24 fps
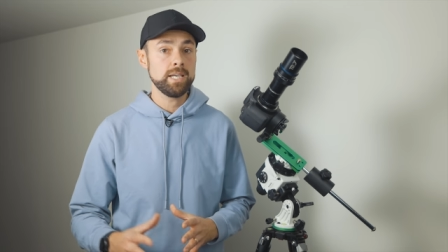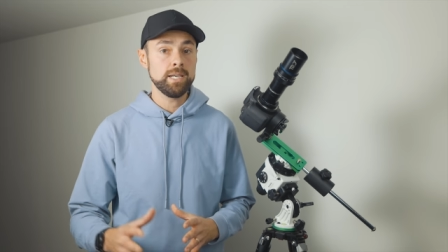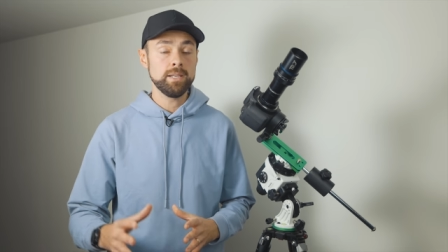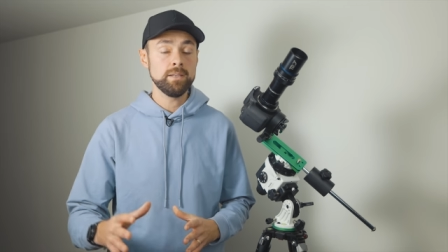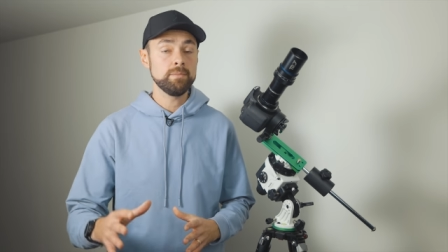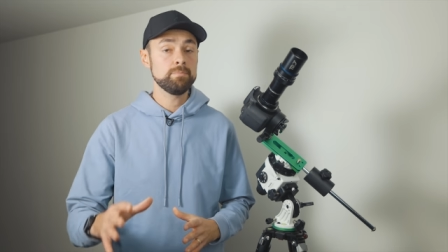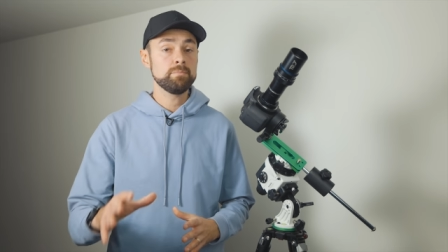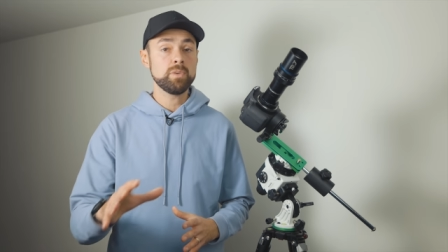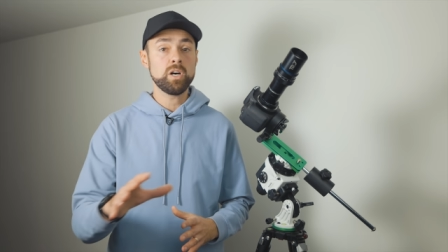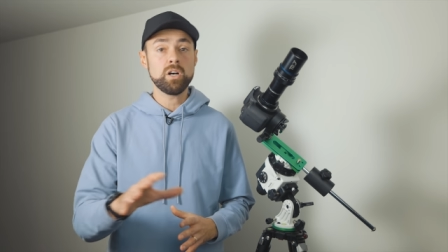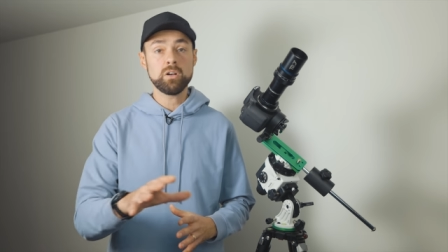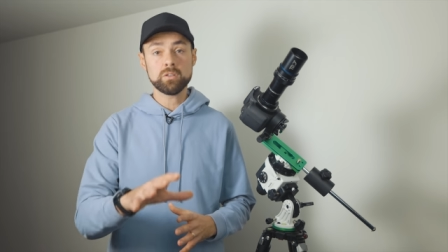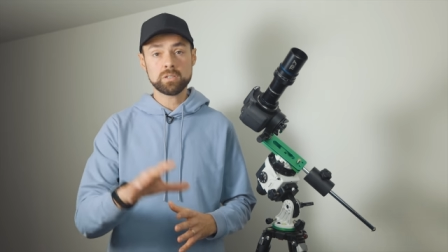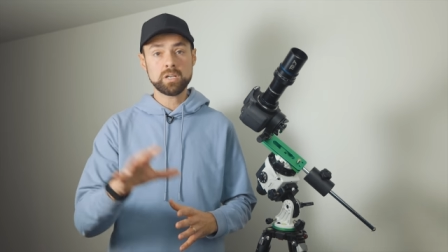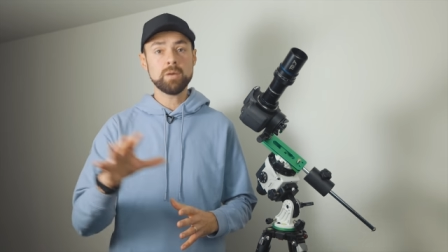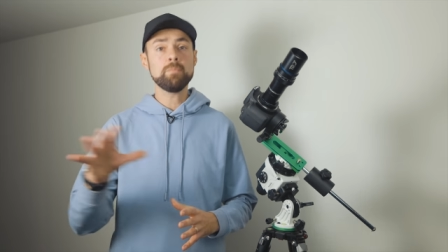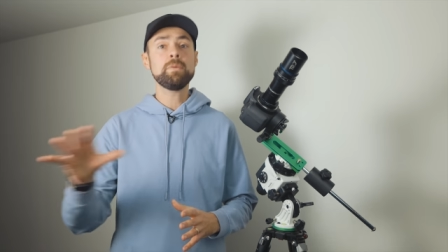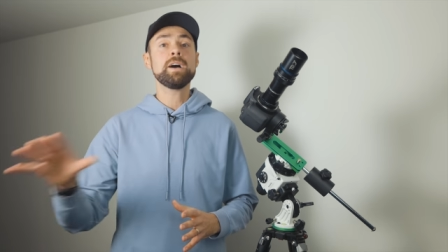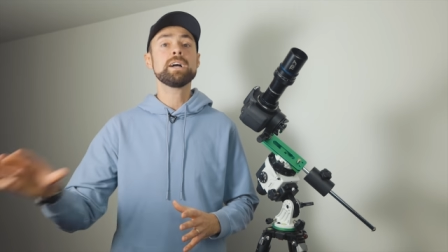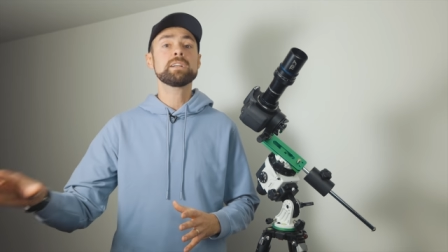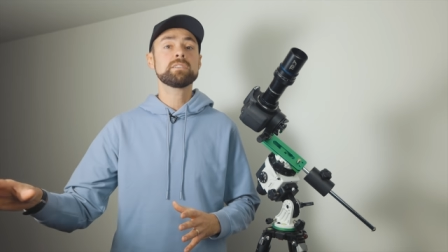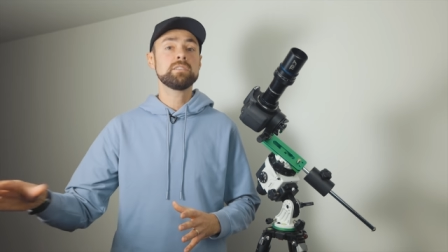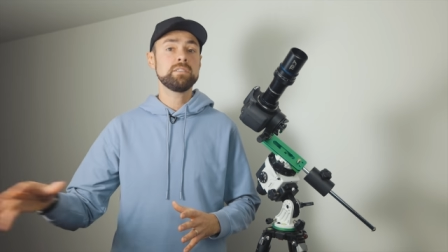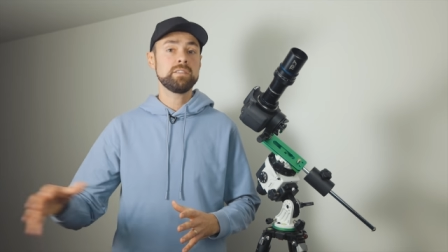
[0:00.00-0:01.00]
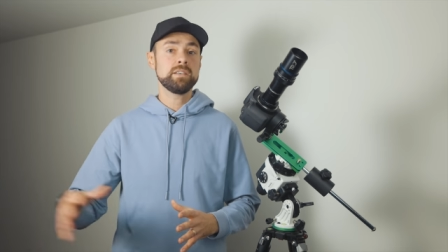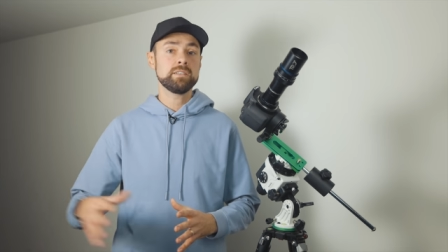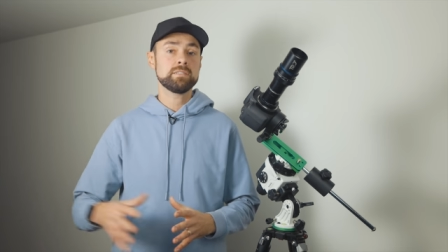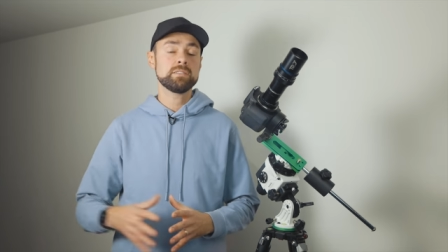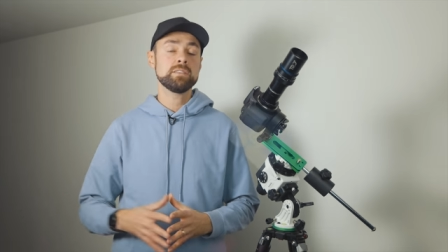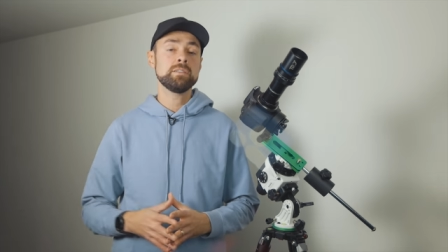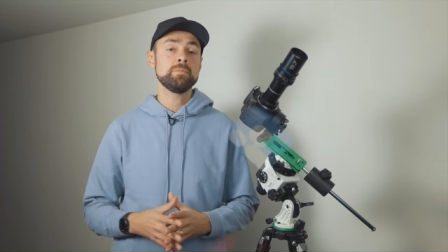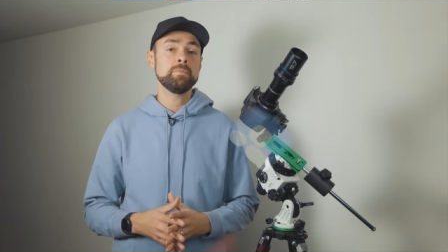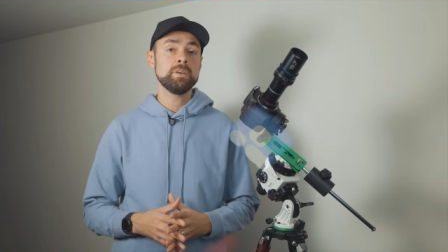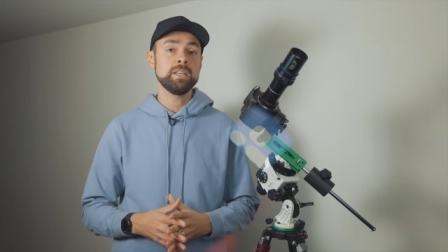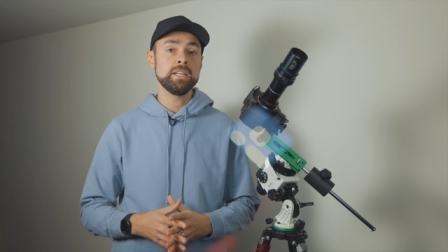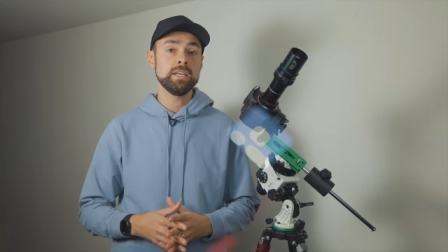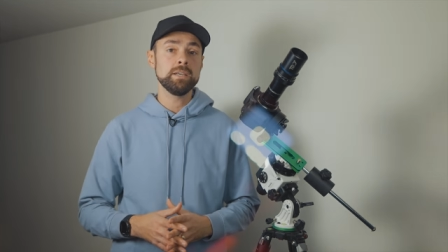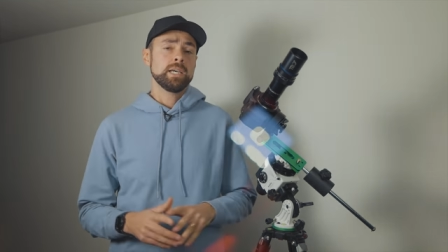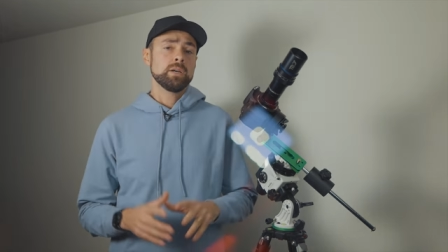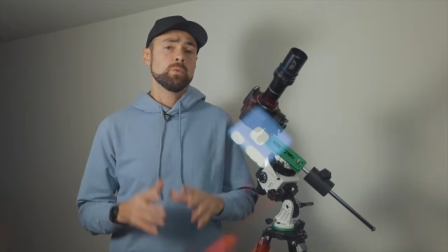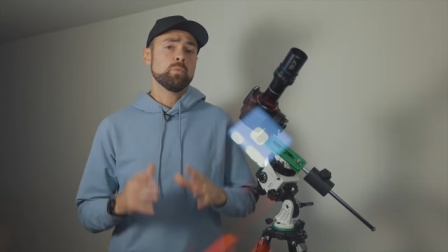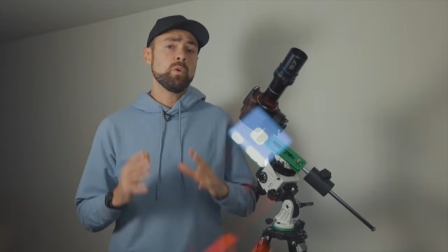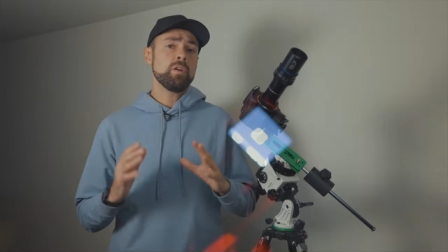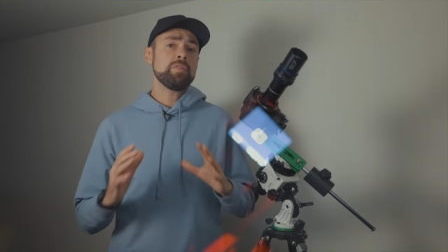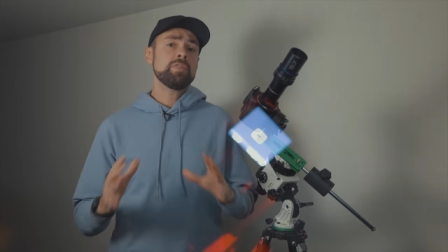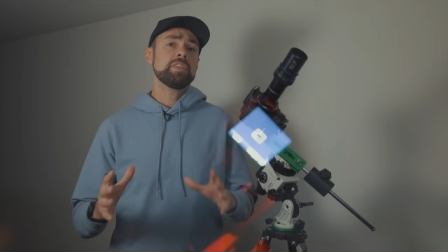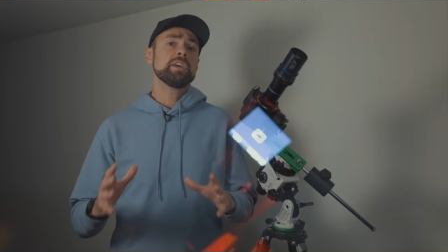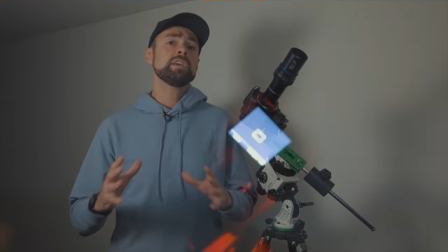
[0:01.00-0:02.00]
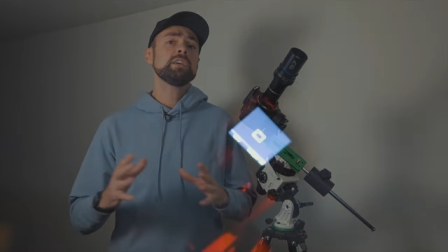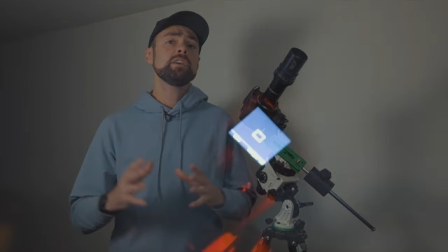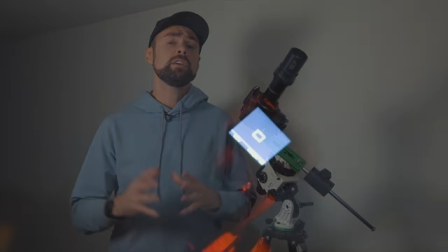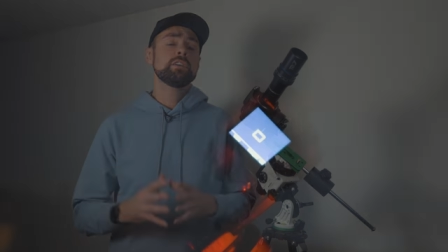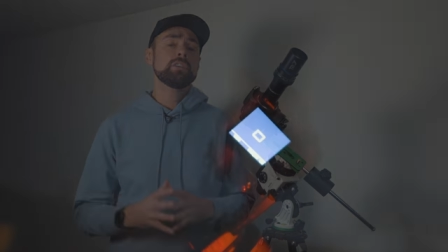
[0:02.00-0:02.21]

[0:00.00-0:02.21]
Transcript: and I'll come back to this in a minute. One thing you